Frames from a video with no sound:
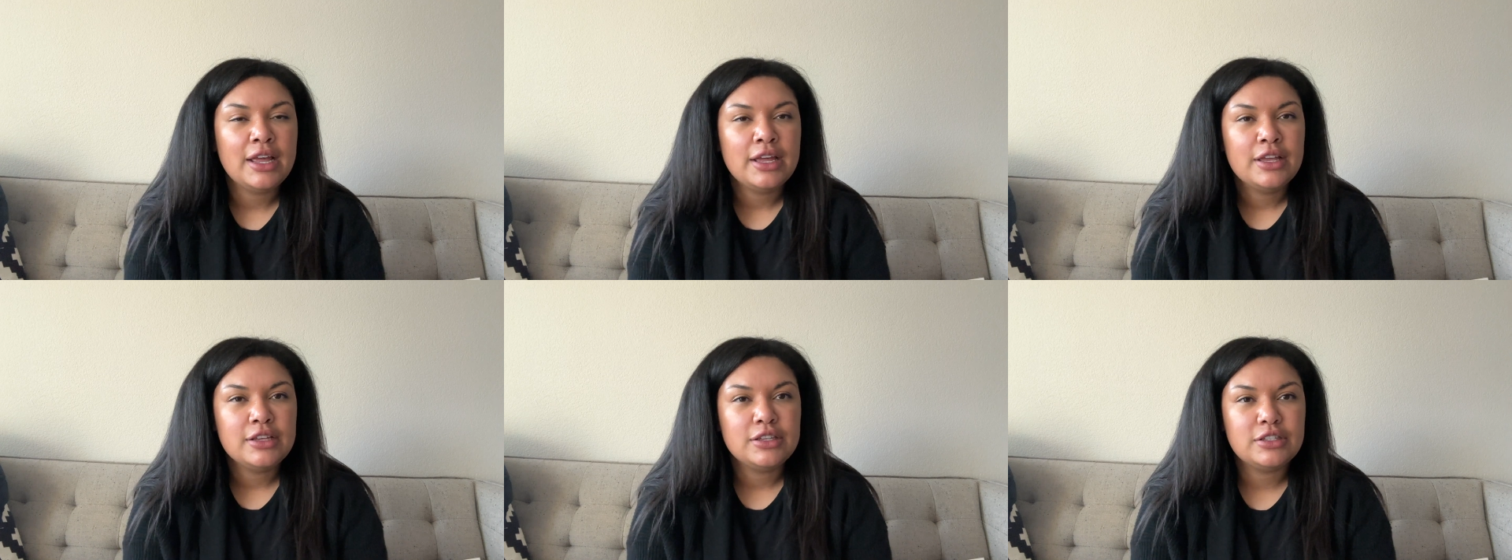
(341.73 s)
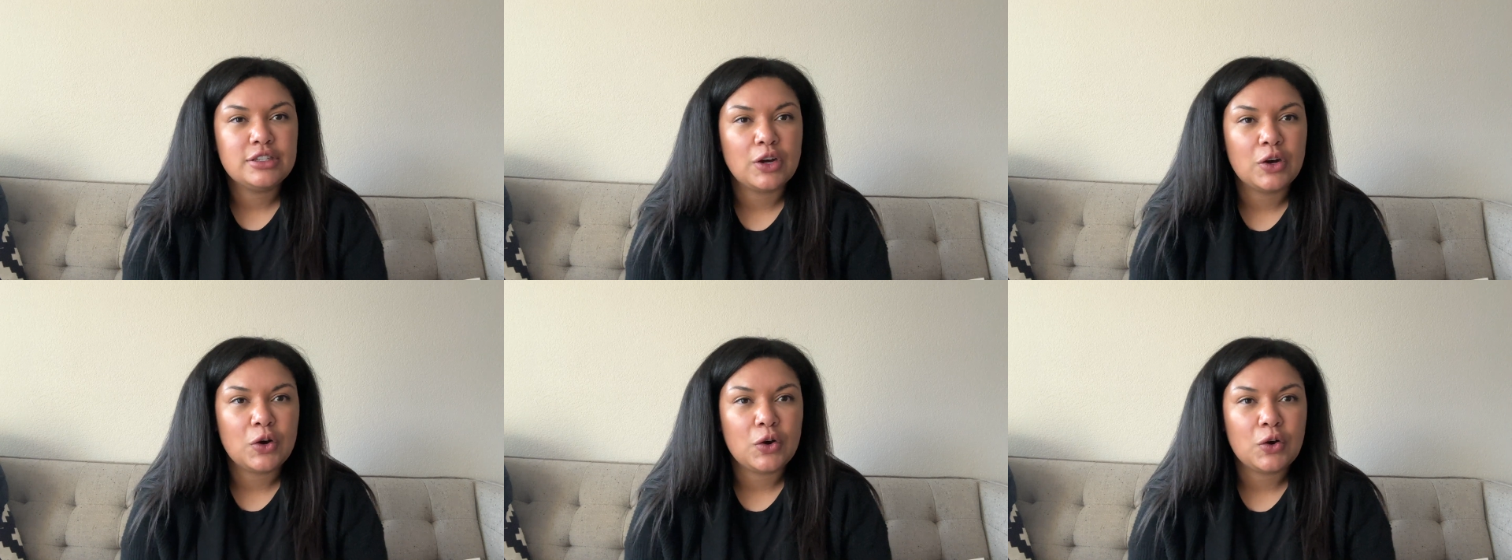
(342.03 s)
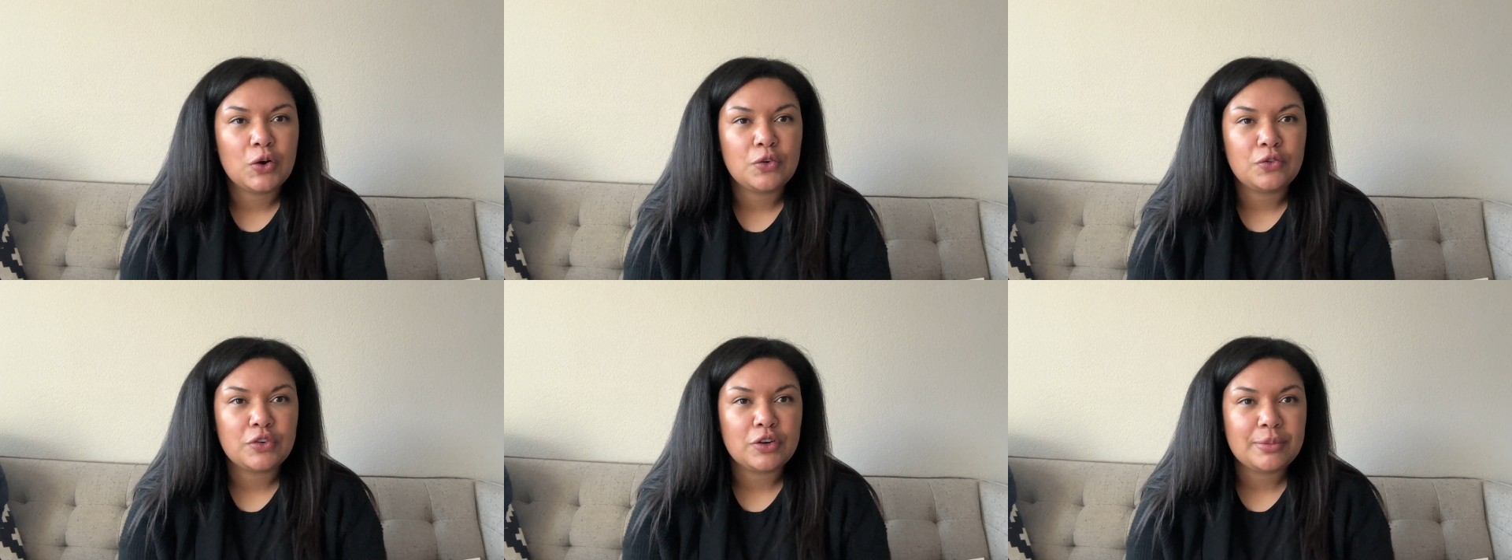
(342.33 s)

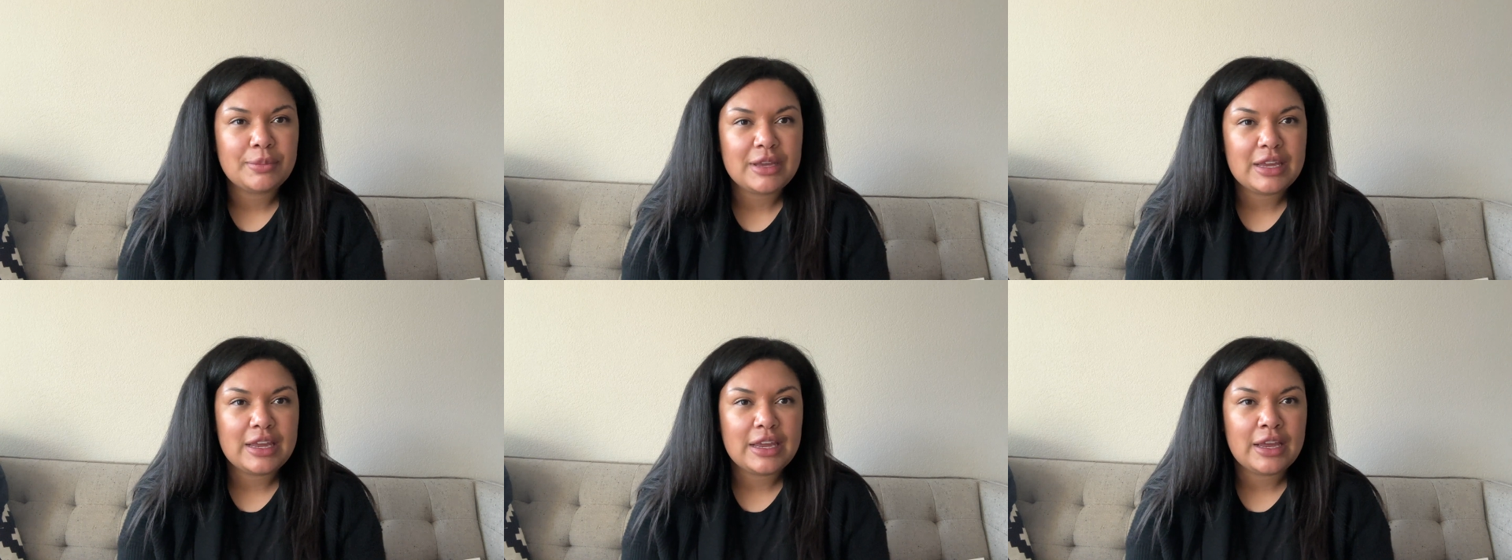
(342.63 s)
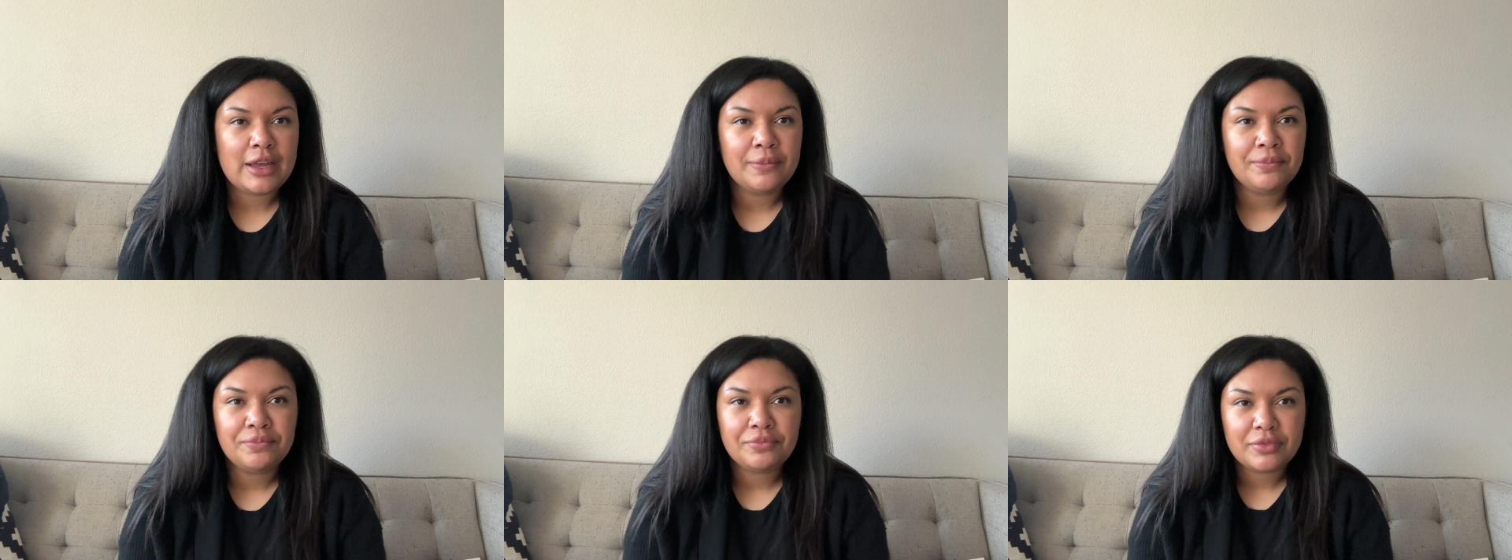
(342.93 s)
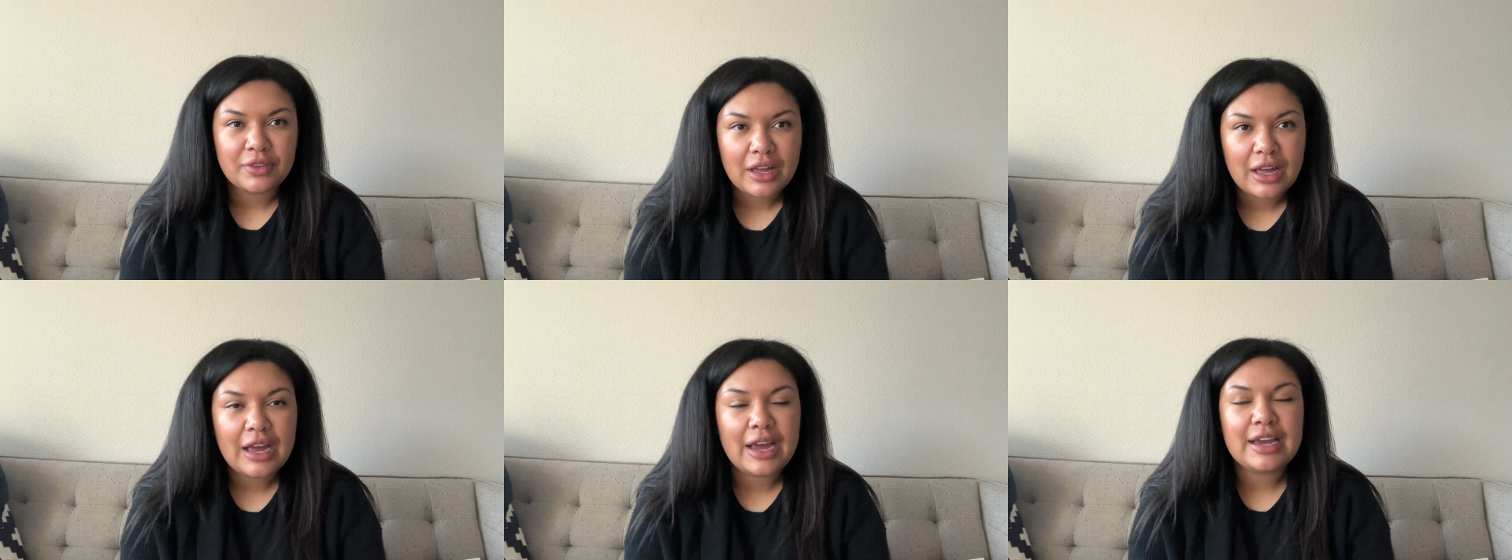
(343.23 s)
So for me,
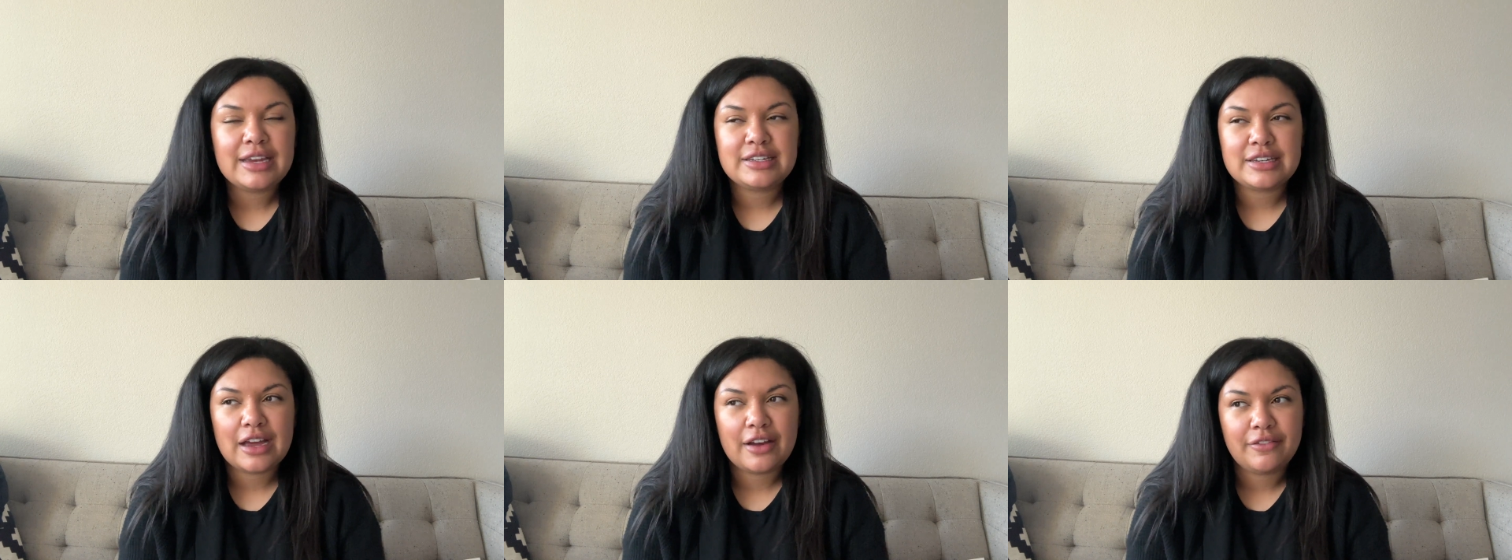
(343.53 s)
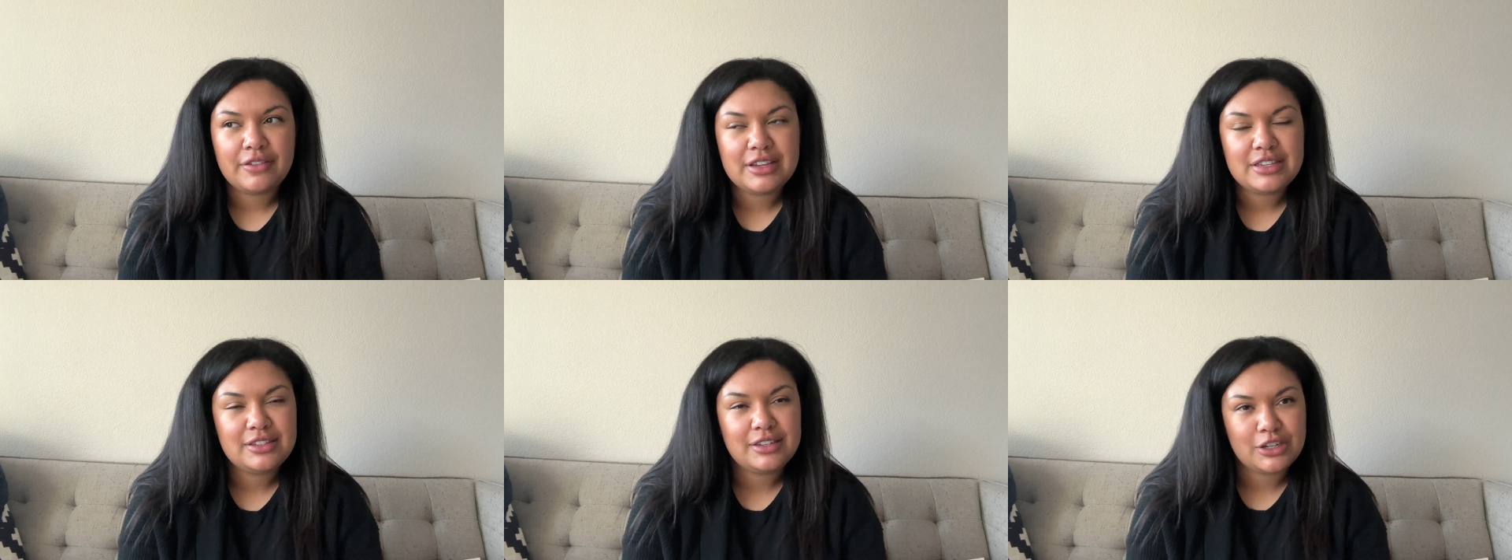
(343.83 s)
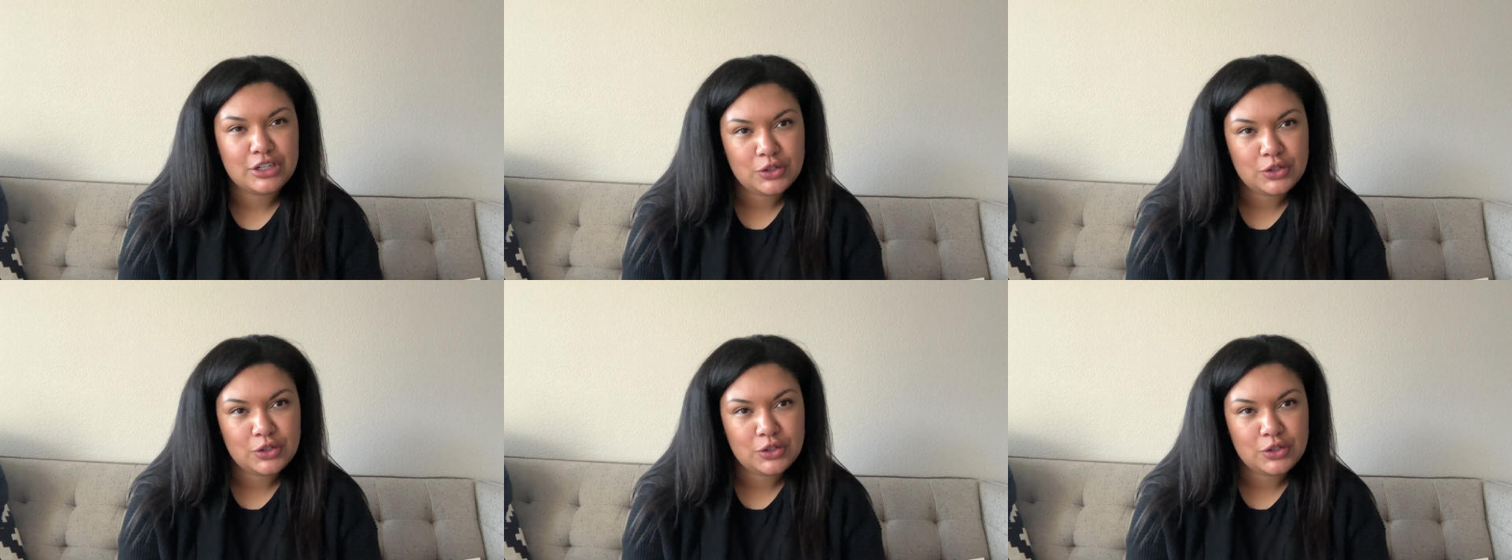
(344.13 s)
I definitely stick